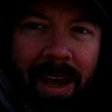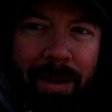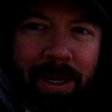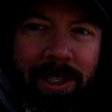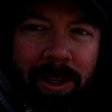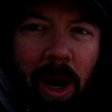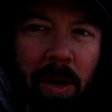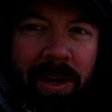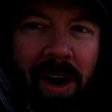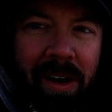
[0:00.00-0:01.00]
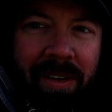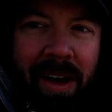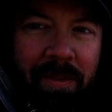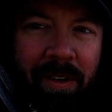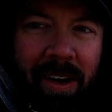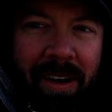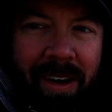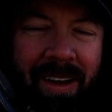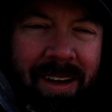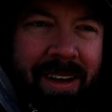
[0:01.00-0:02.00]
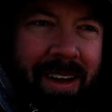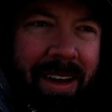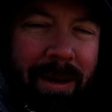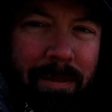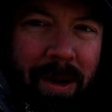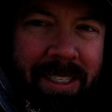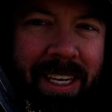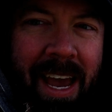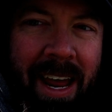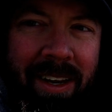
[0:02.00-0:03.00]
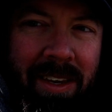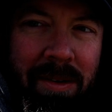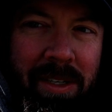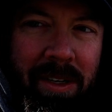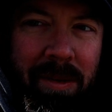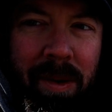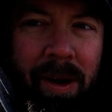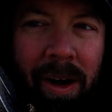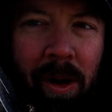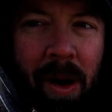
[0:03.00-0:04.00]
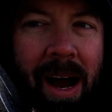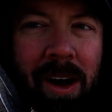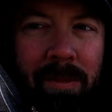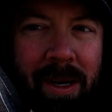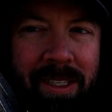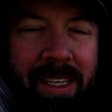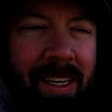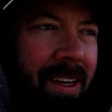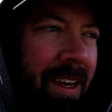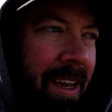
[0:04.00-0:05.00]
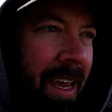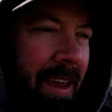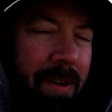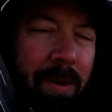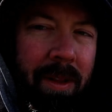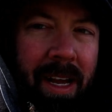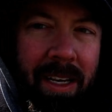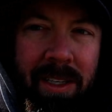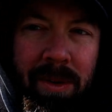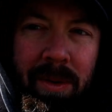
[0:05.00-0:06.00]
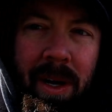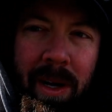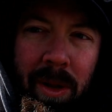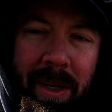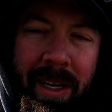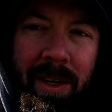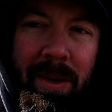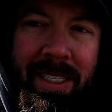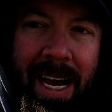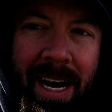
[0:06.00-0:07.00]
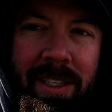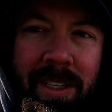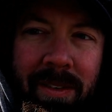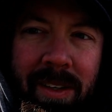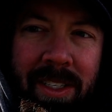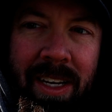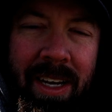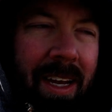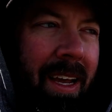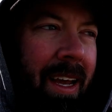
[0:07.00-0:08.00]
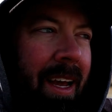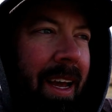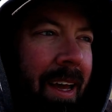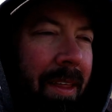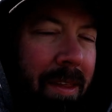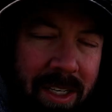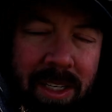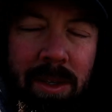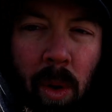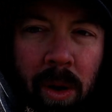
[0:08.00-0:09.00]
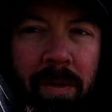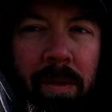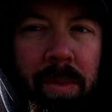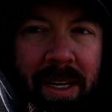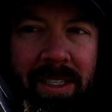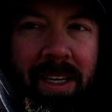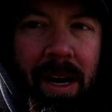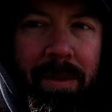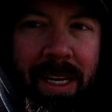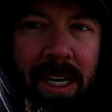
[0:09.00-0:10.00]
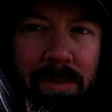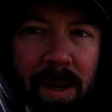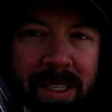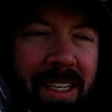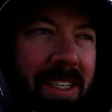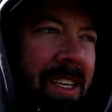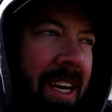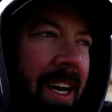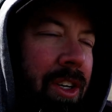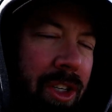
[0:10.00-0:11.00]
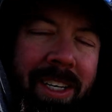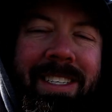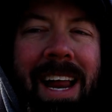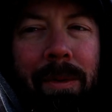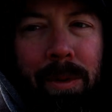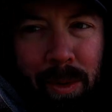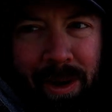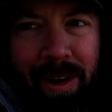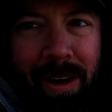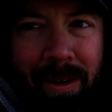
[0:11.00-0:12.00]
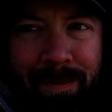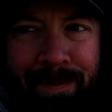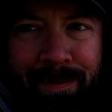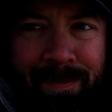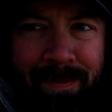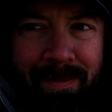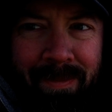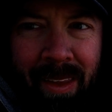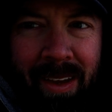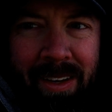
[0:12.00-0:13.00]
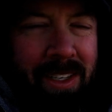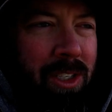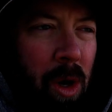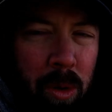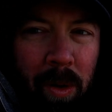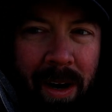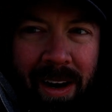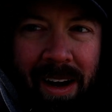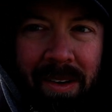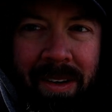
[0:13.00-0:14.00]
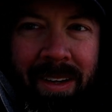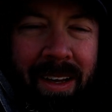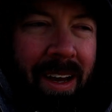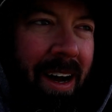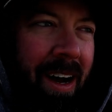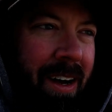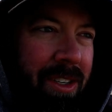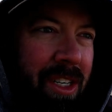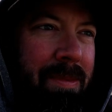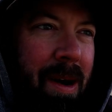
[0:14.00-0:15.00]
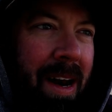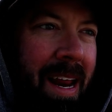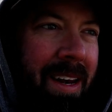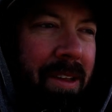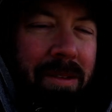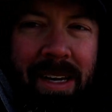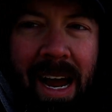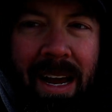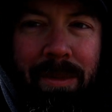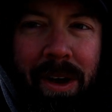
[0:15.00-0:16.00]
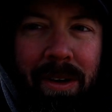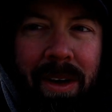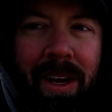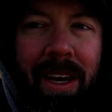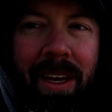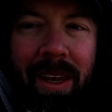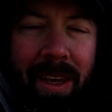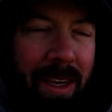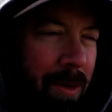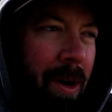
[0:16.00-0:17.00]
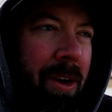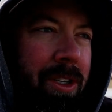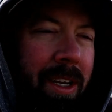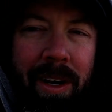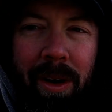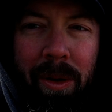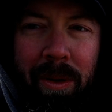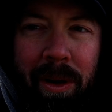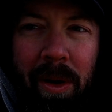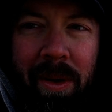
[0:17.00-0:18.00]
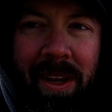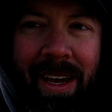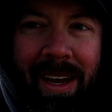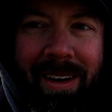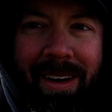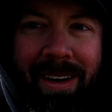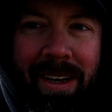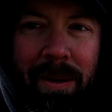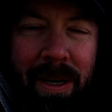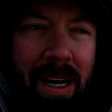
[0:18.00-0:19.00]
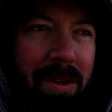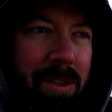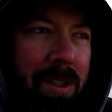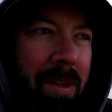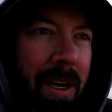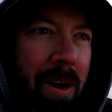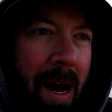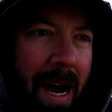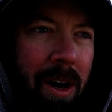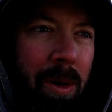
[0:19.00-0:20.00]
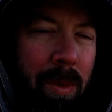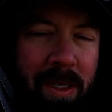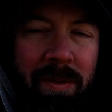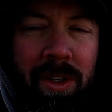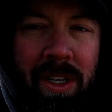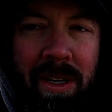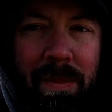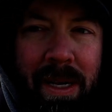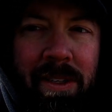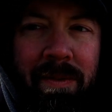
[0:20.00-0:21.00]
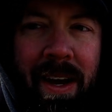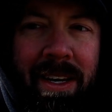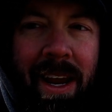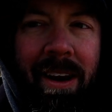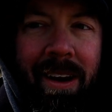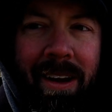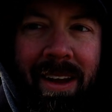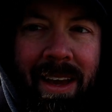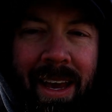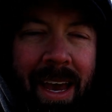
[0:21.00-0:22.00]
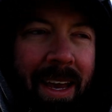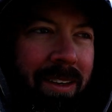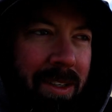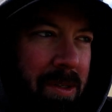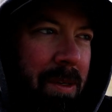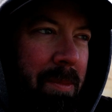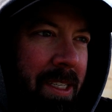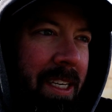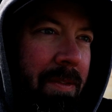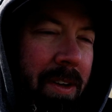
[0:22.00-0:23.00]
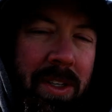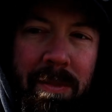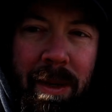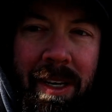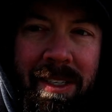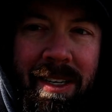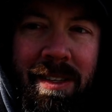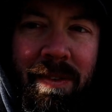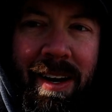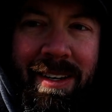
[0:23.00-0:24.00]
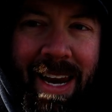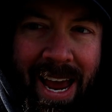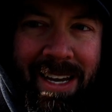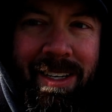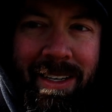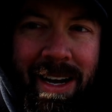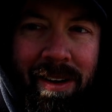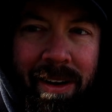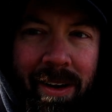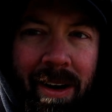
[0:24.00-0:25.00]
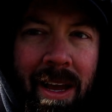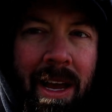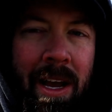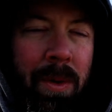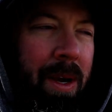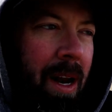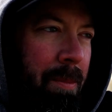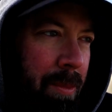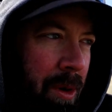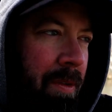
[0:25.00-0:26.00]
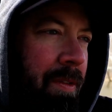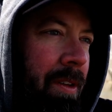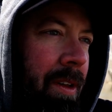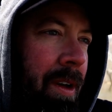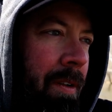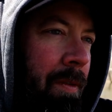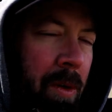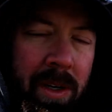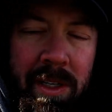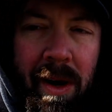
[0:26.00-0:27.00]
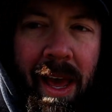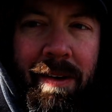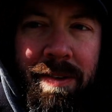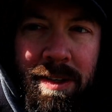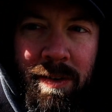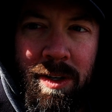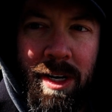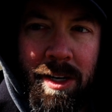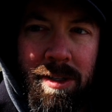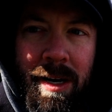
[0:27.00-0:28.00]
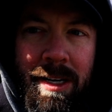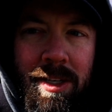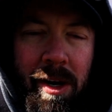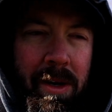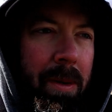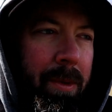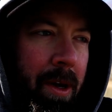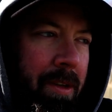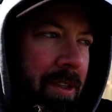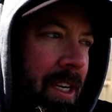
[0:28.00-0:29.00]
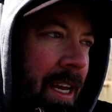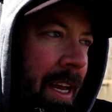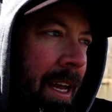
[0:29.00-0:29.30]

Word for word: And Mr. Cody Dalton up front. Muskie Addict YouTube, Ohio Muskie, if you would like to look into his guide service. This is a wonderful place to come and catch muskies, just not when we're here, because it's cold right now. Uh, just about any other time though, you all should get a hold of Cody and uh, come down to the Ohio, West Virginia, Pennsylvania area and do some muskie fishing because it is fantastic down here. We got a beautiful 42 and a half inch fish yesterday, saw a couple others.